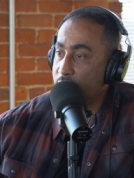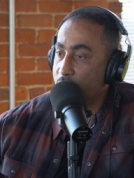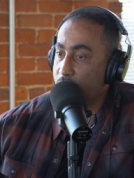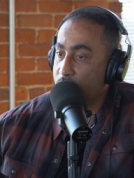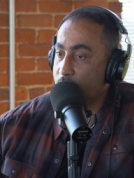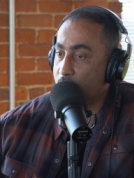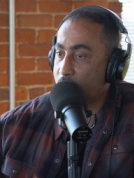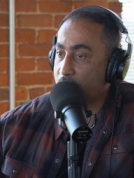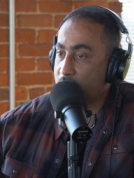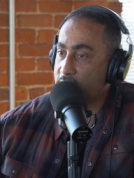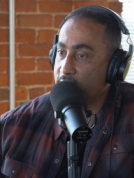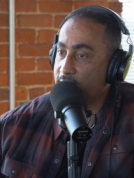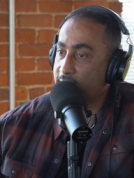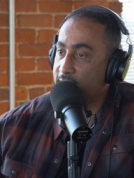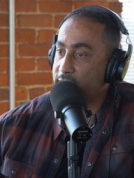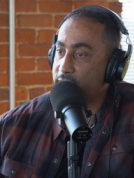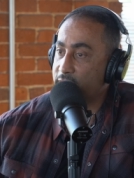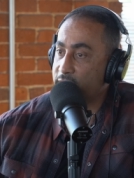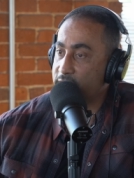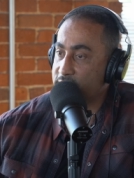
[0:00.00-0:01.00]
we work
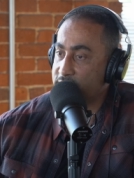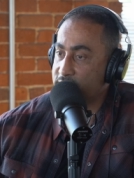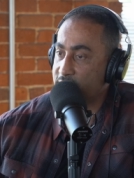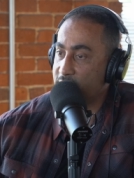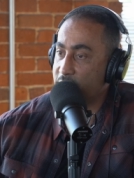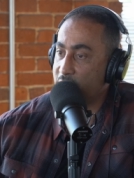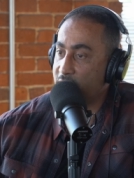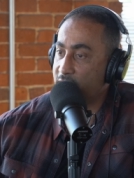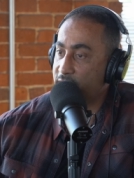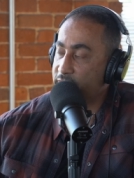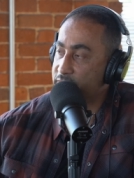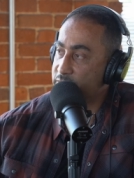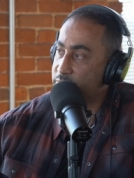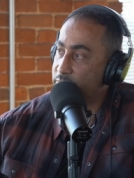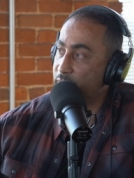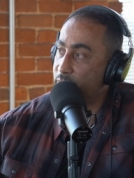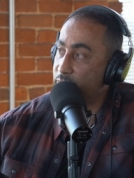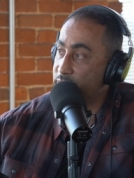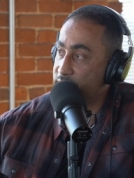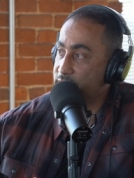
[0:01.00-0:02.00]
together in the same office,
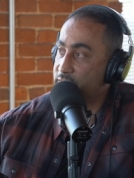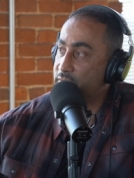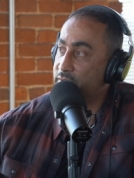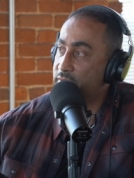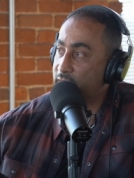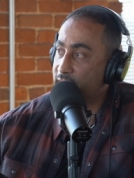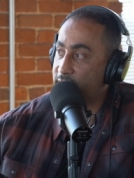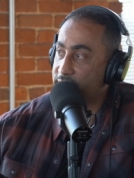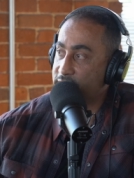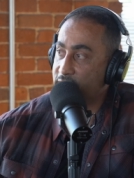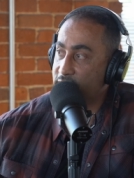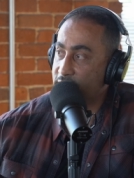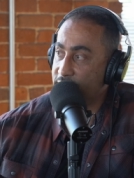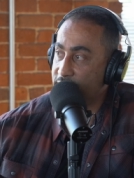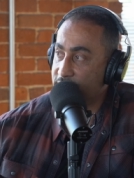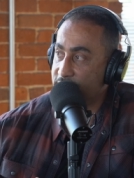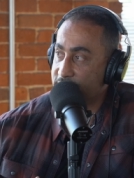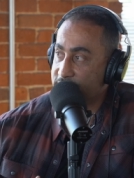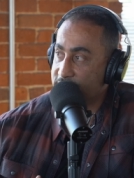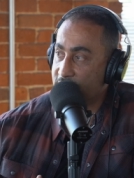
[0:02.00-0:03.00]
but we still have to live
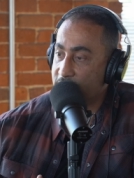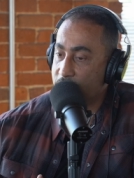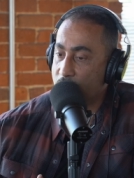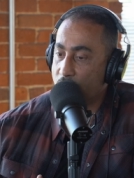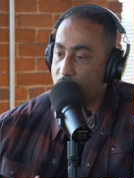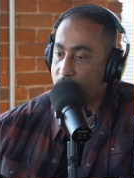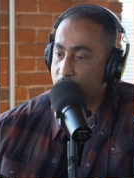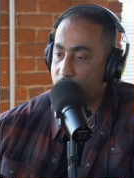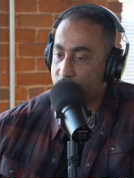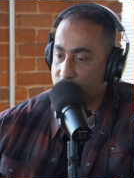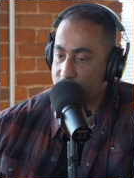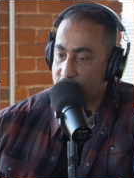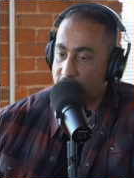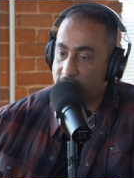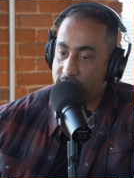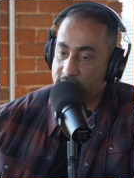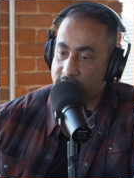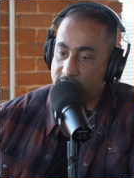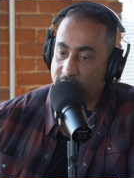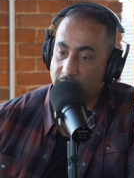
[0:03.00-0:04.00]
in the same home. We share
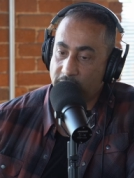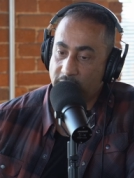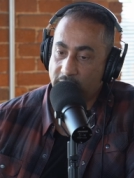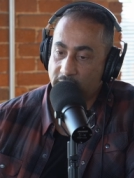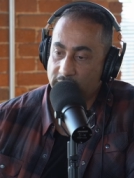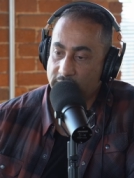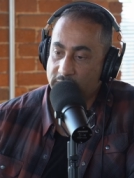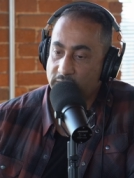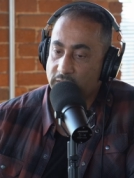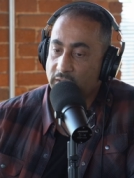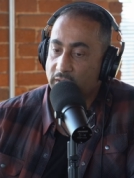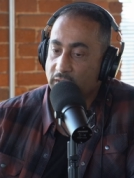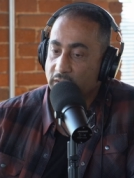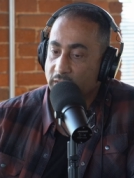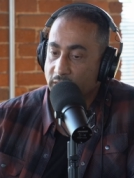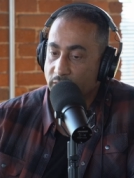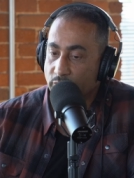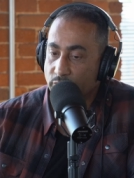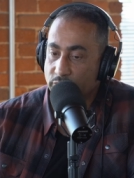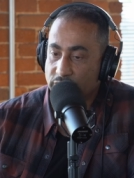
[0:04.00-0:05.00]
the same kids.
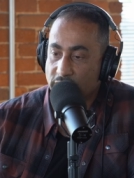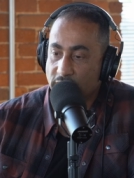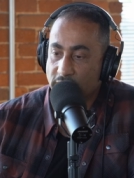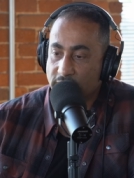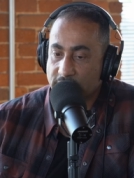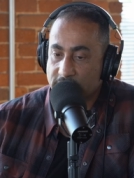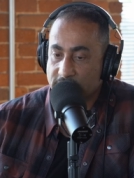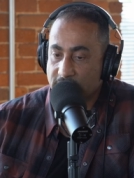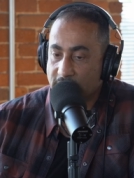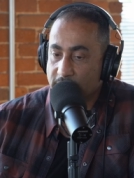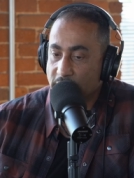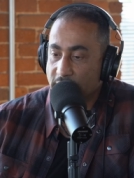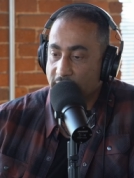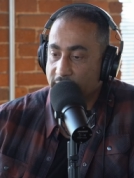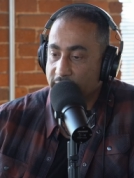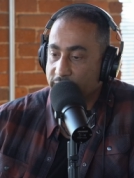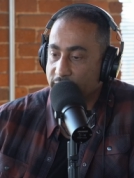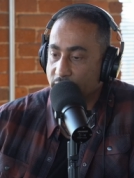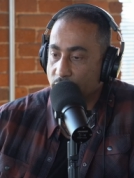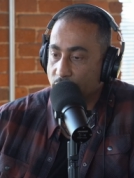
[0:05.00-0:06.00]
We share the same
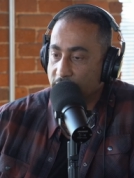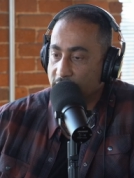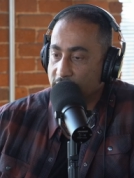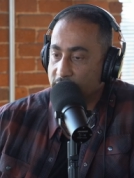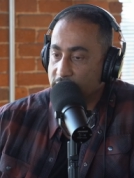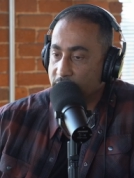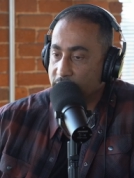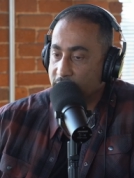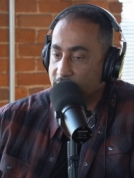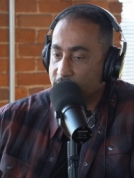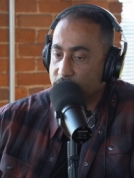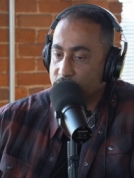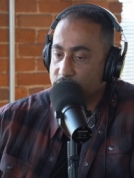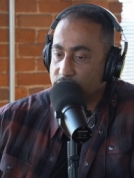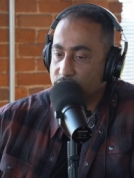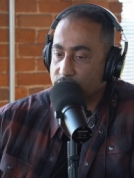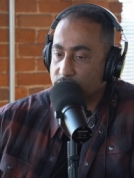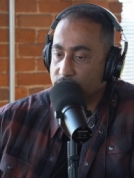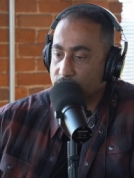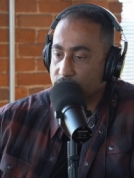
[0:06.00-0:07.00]
life, and we need to be able
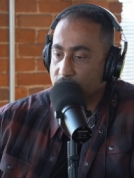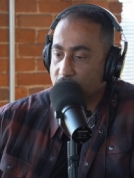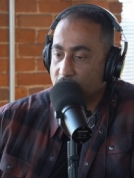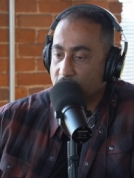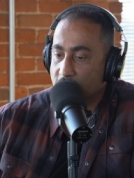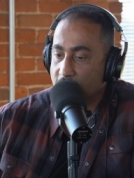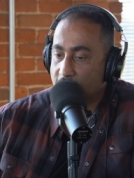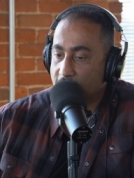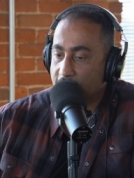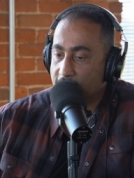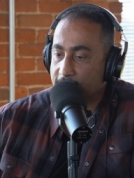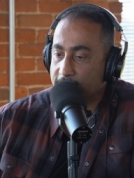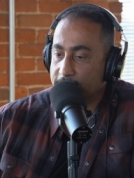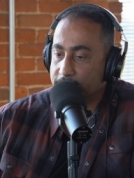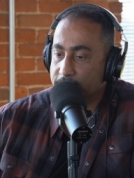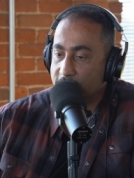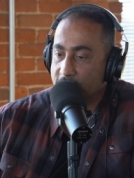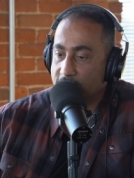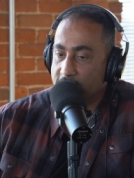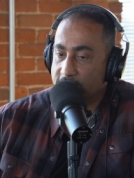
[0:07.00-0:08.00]
to
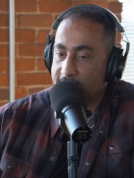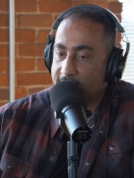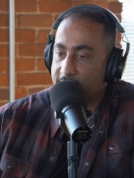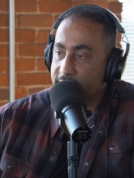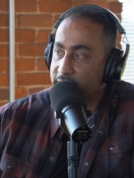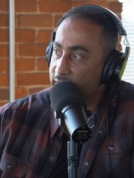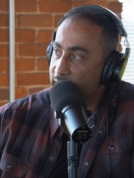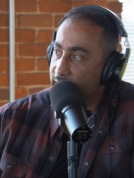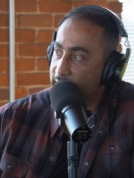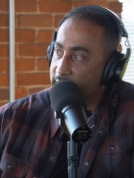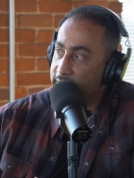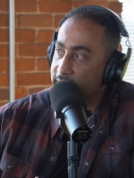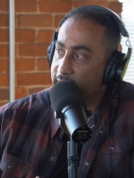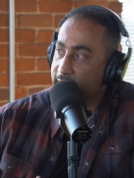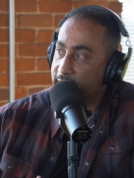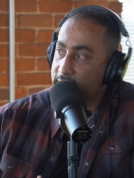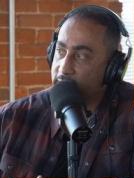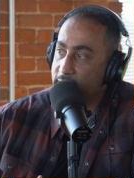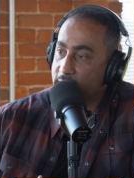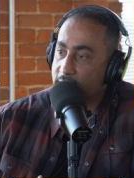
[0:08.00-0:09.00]
navigate
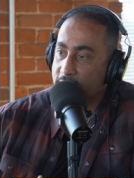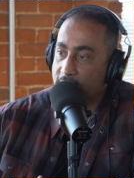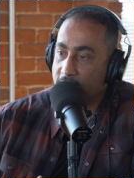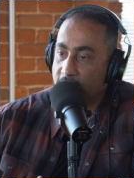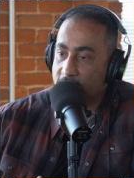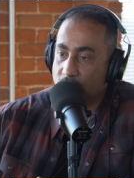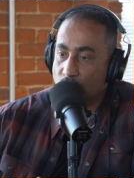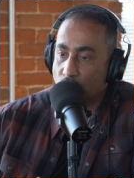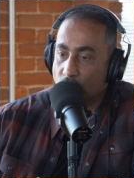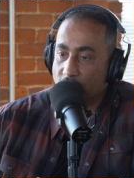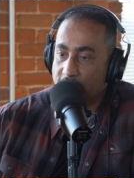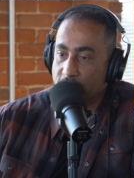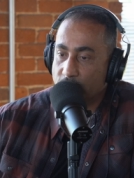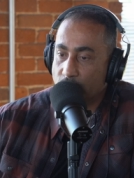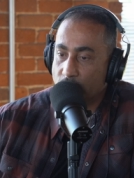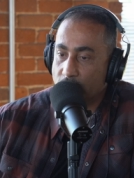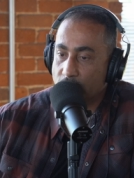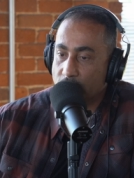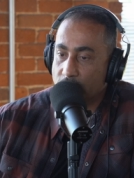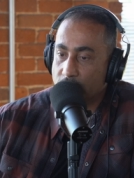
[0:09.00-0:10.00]
that in a way
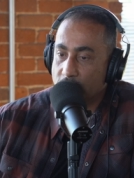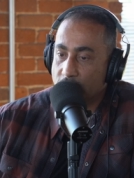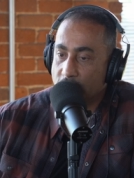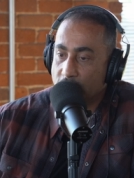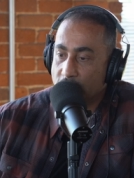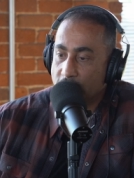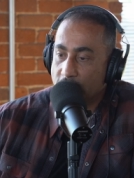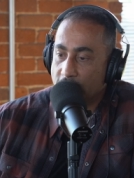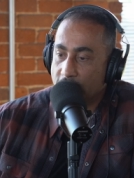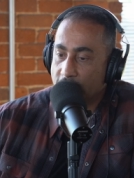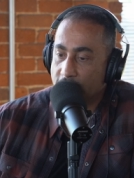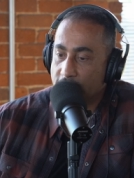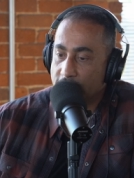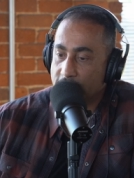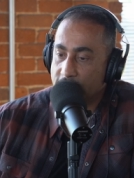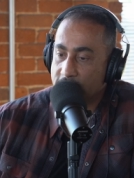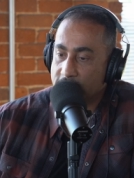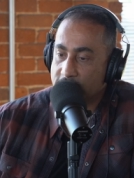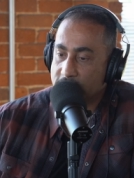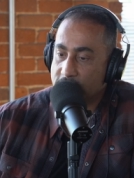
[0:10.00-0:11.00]
where
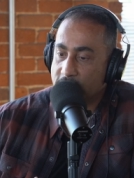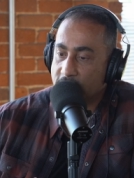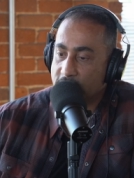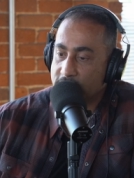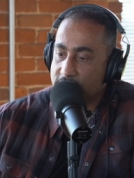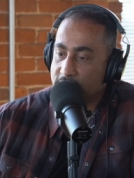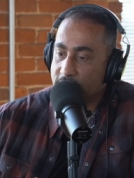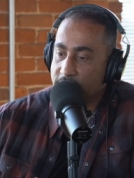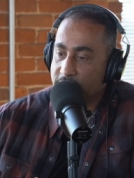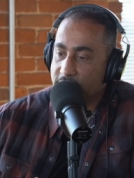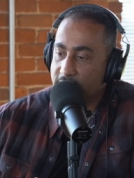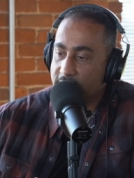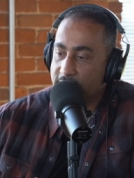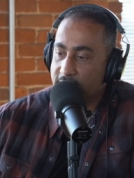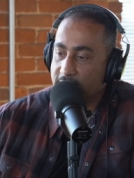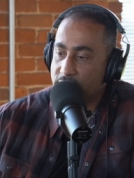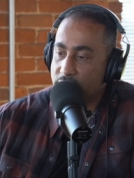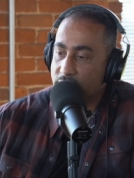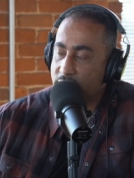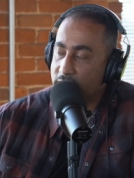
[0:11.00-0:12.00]
it's not something
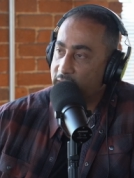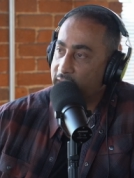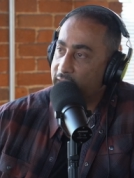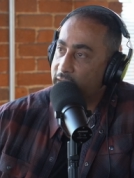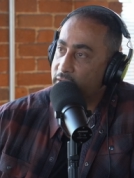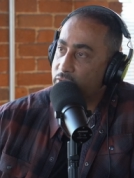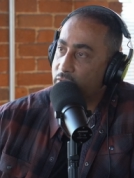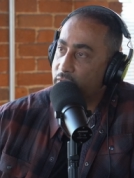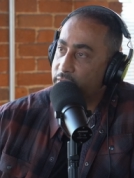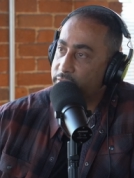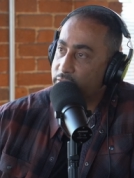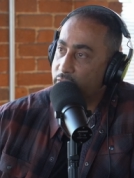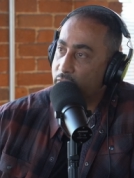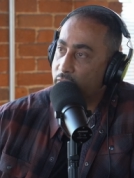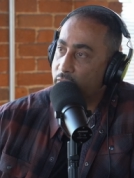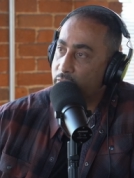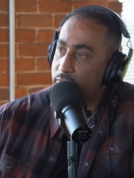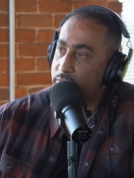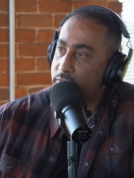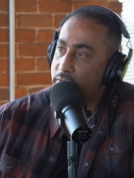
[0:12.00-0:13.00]
that you could handle on your
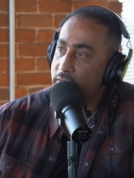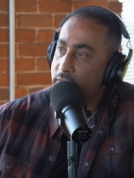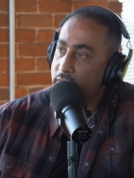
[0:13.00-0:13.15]
own.